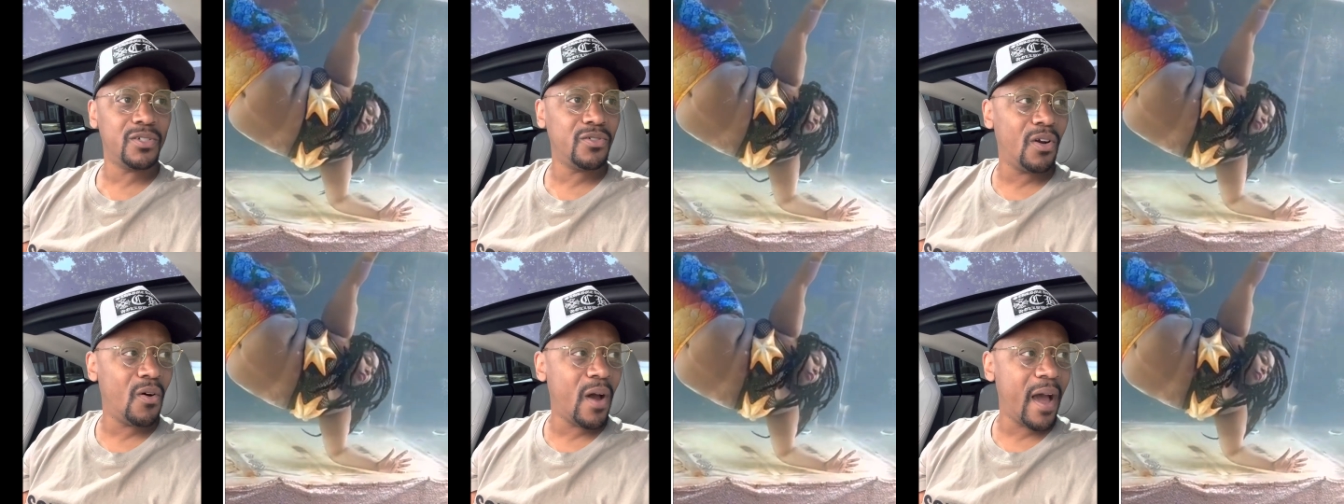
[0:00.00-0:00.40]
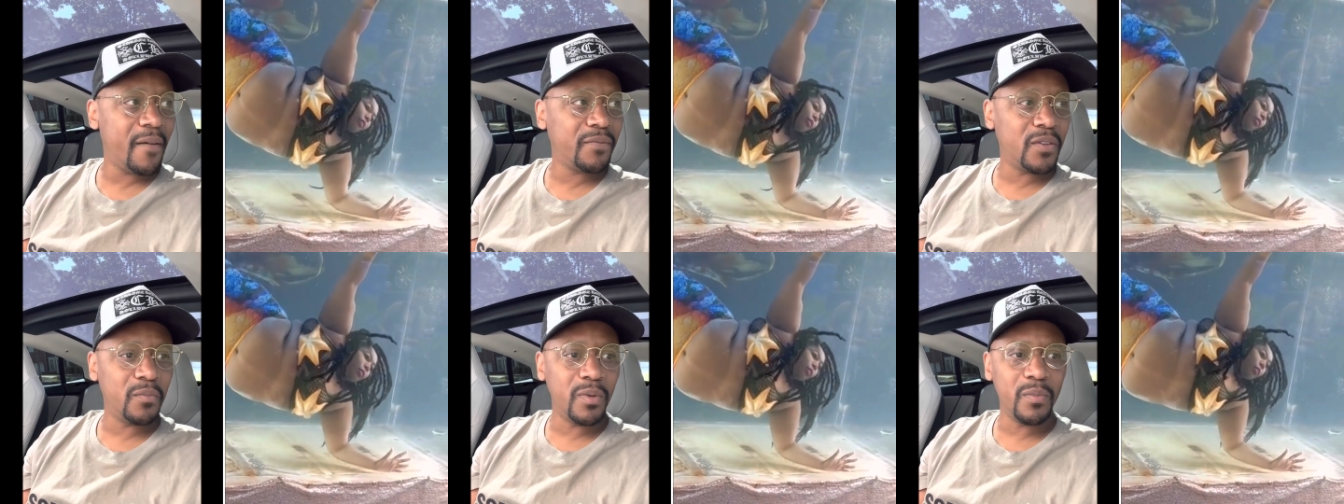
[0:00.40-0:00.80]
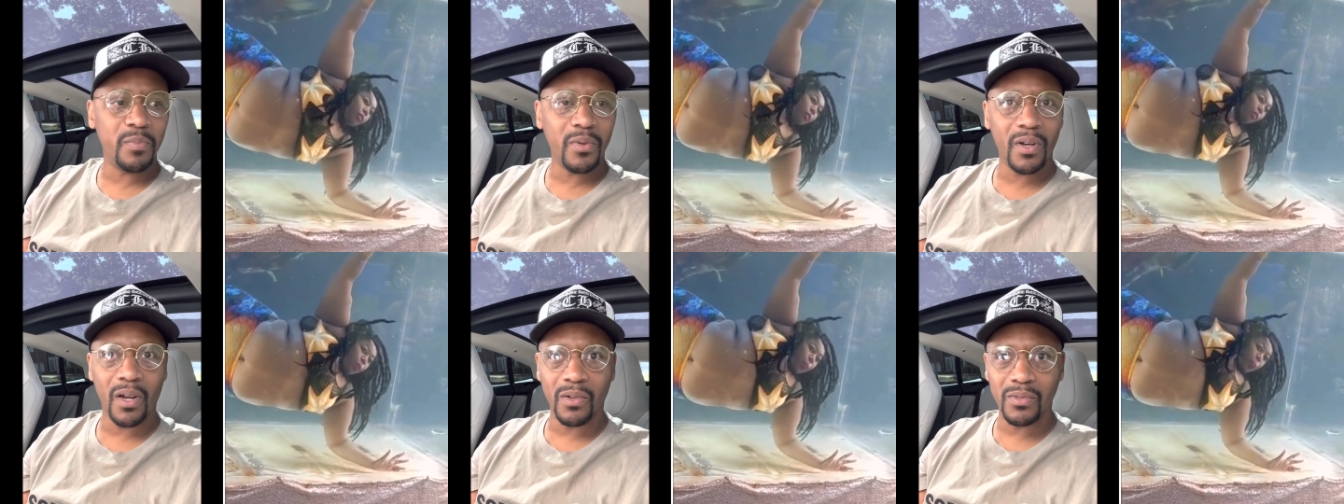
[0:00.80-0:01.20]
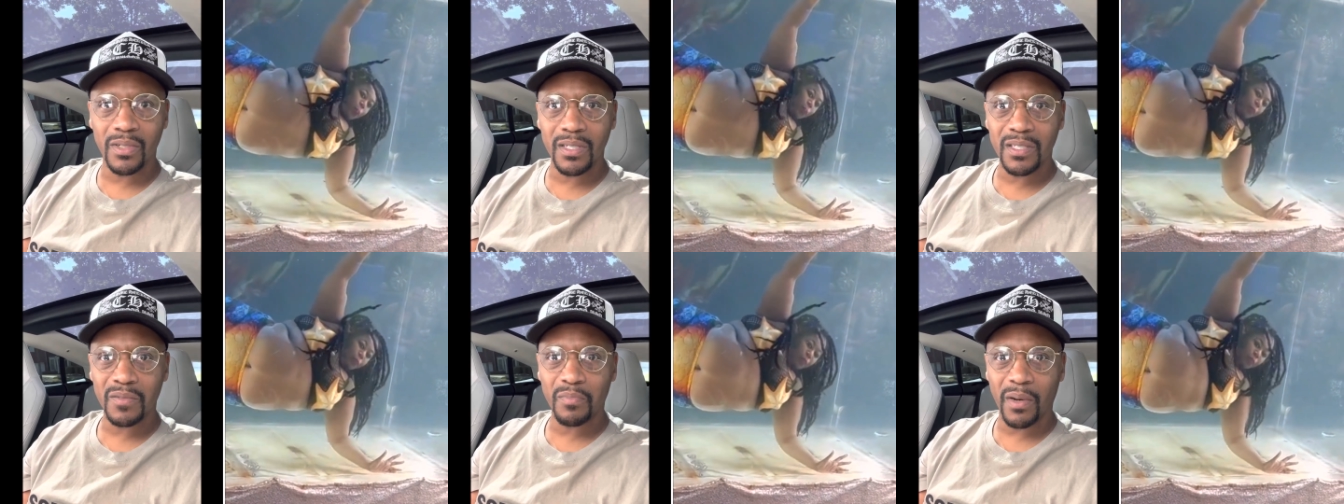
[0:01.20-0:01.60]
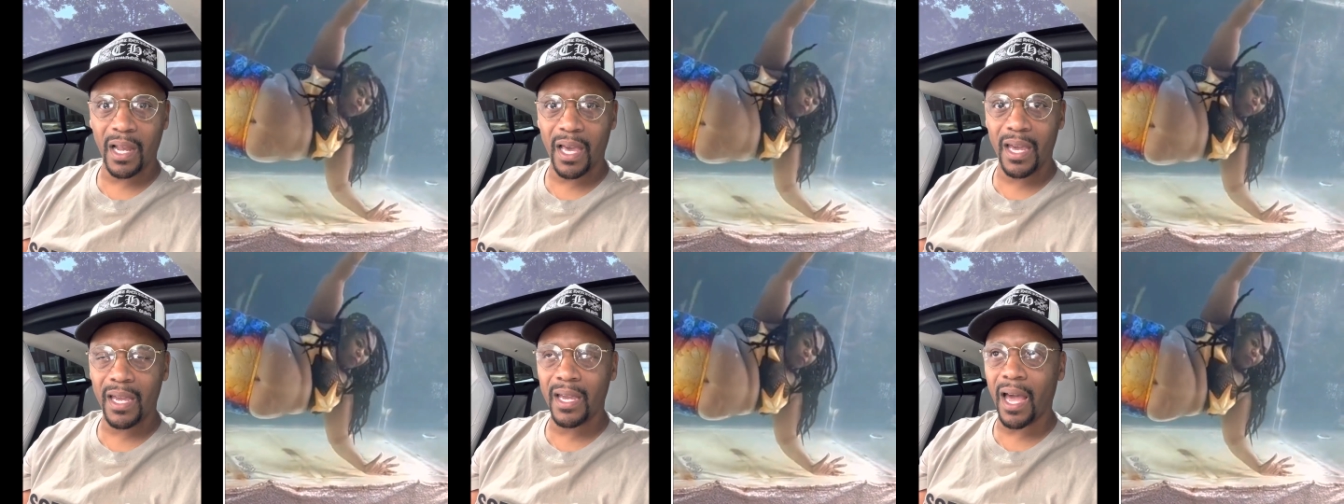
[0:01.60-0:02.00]
You don't have to be put on
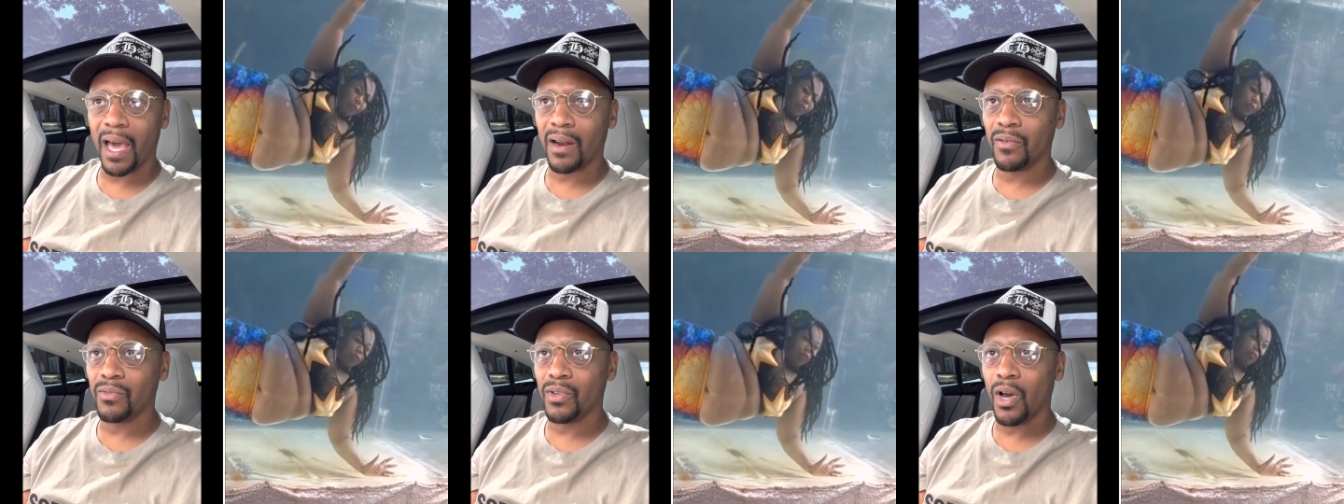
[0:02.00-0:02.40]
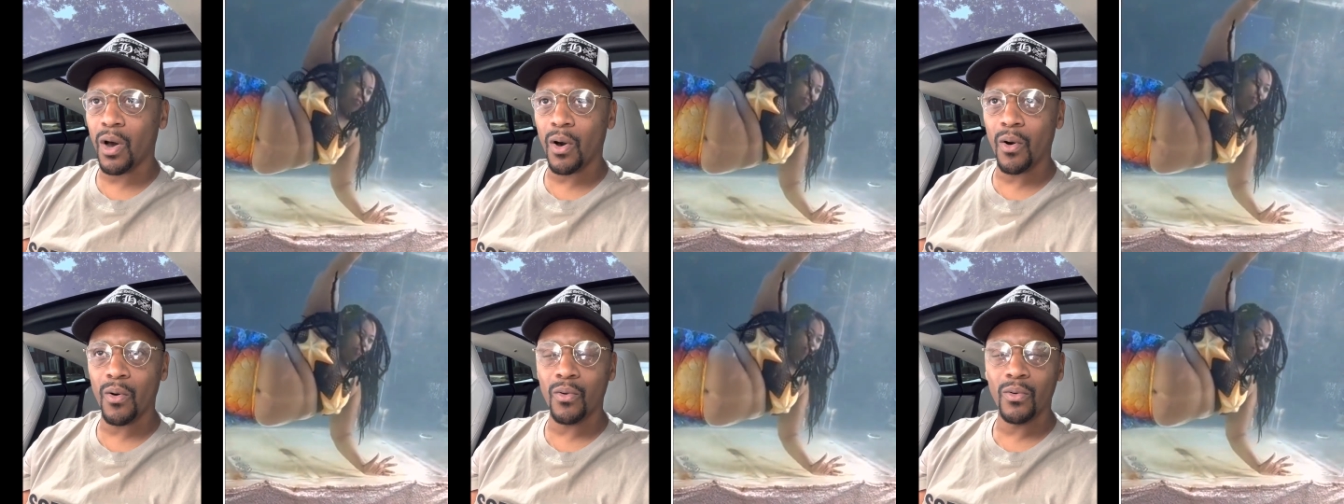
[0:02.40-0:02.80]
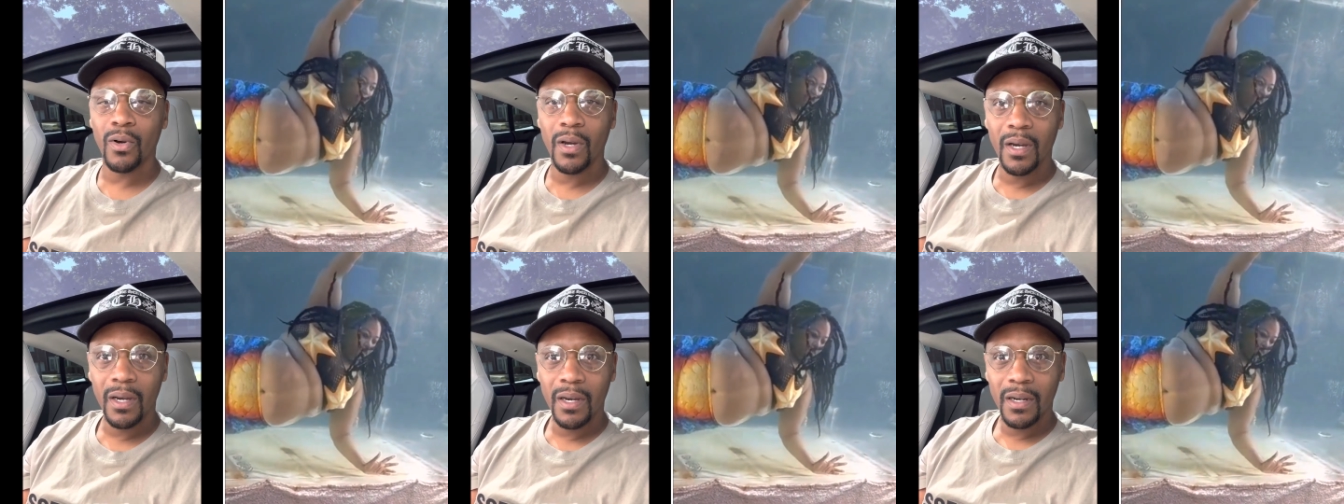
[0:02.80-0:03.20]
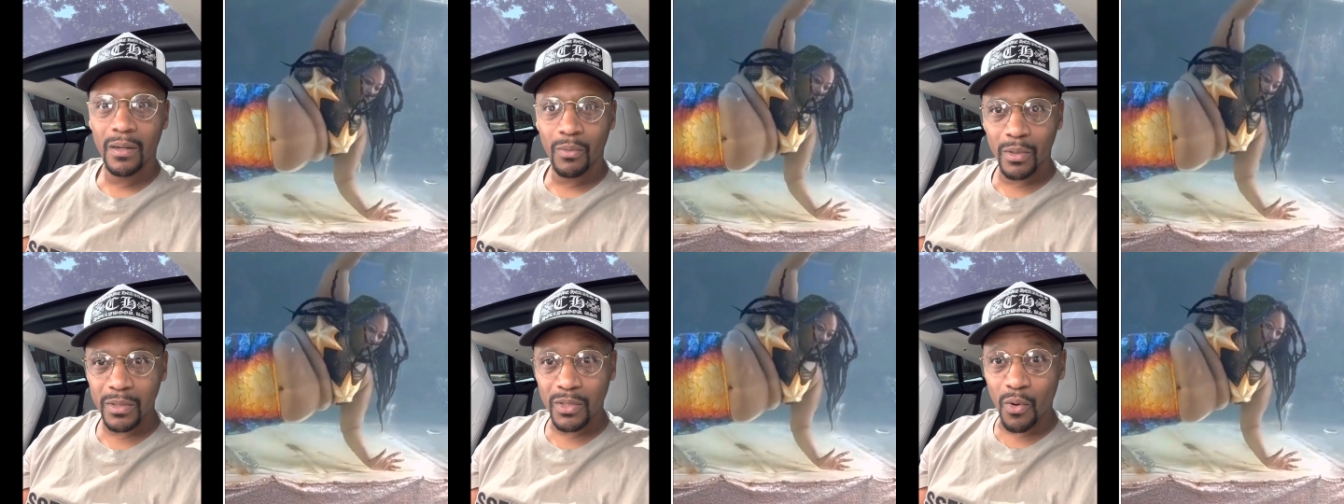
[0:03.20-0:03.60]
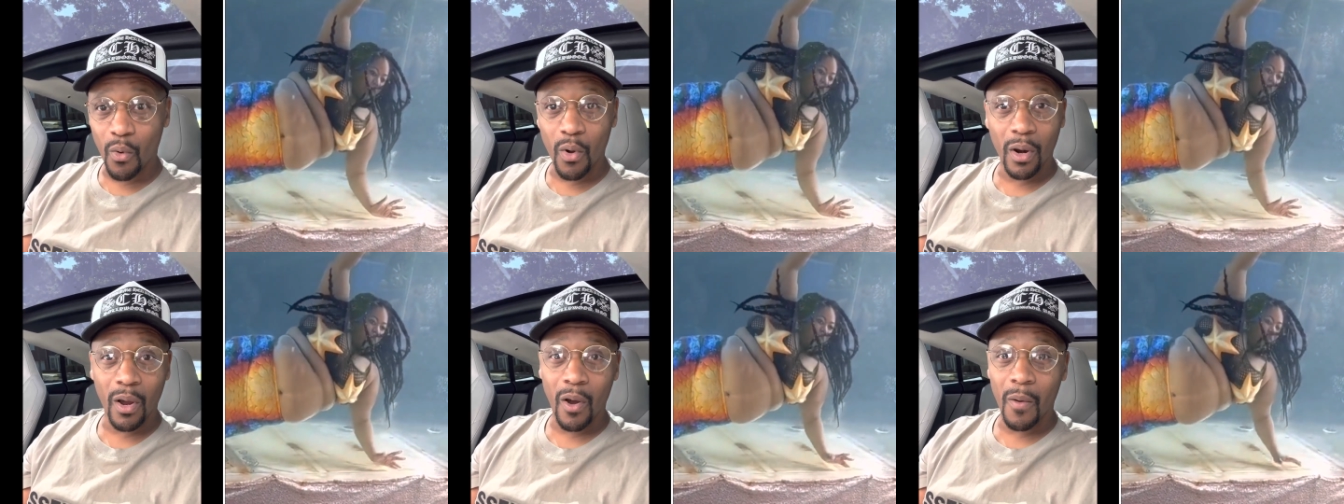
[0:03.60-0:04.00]
display. I don't know what's
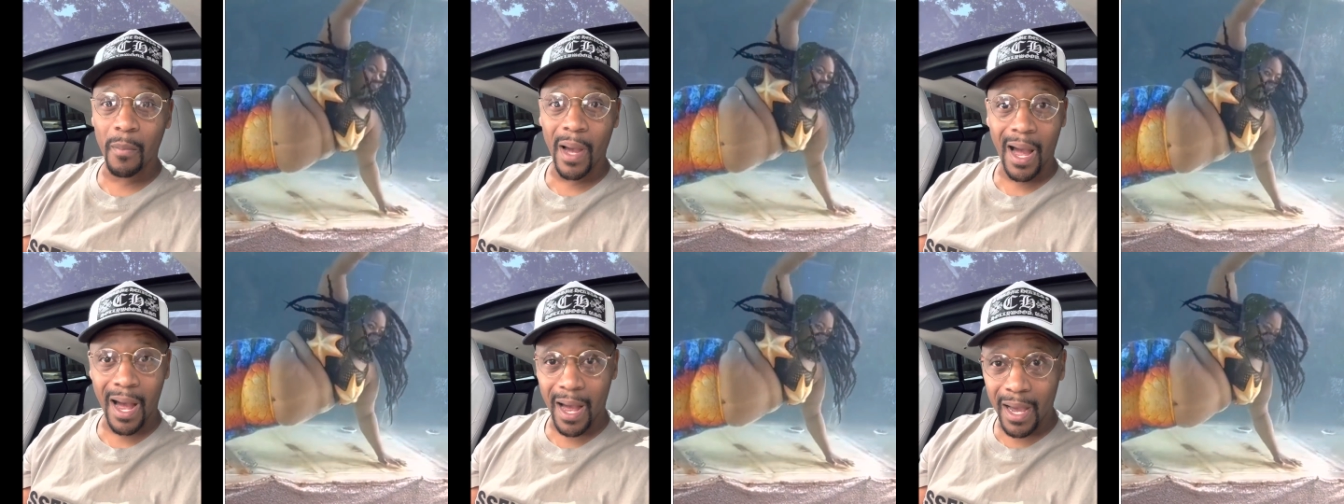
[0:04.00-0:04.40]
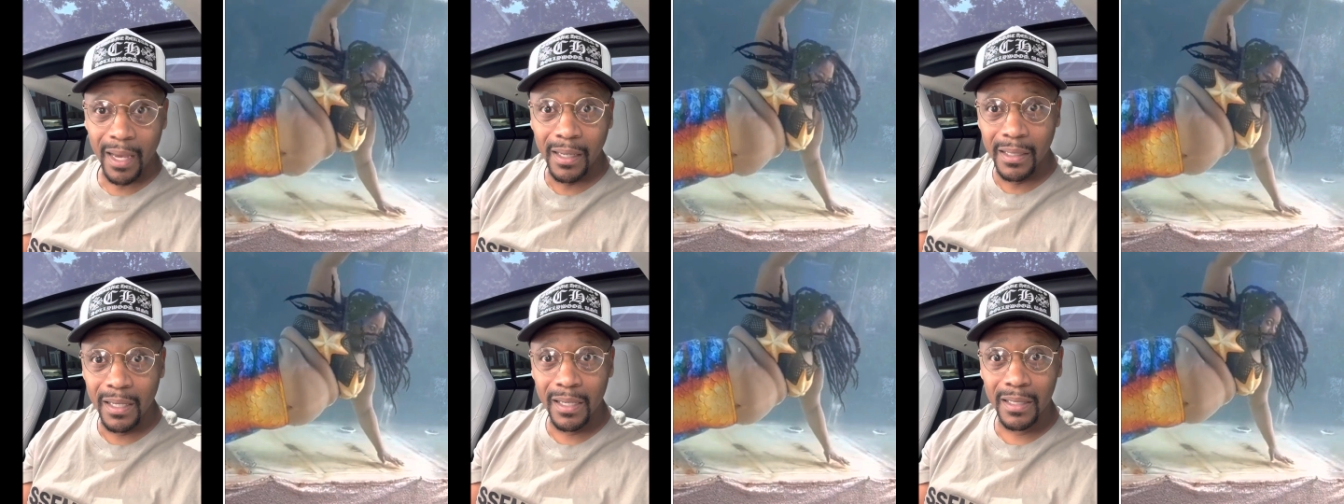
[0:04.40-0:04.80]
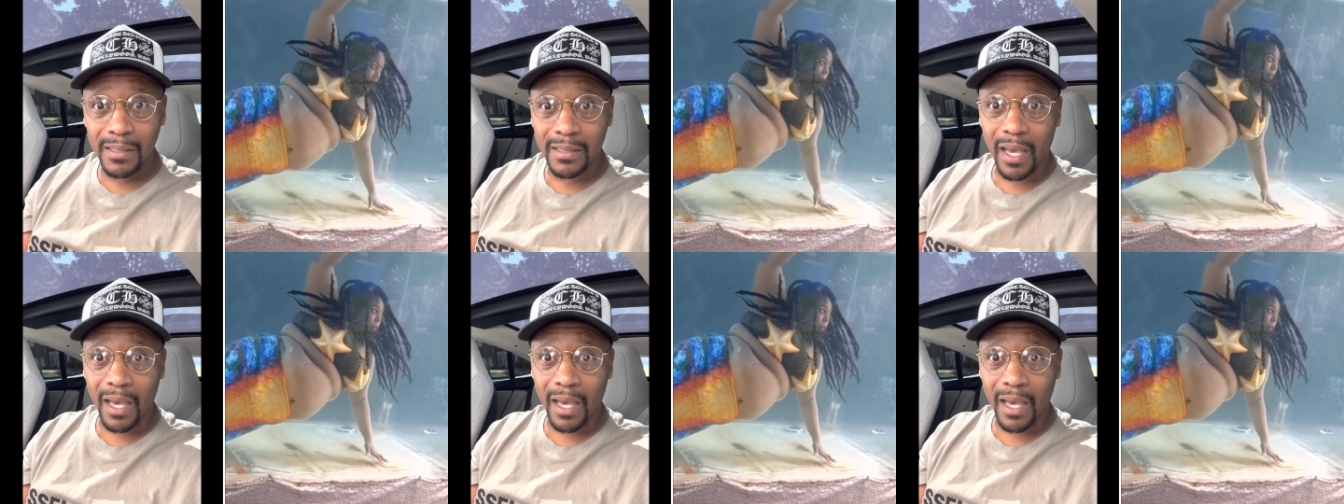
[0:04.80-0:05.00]
going on behind this.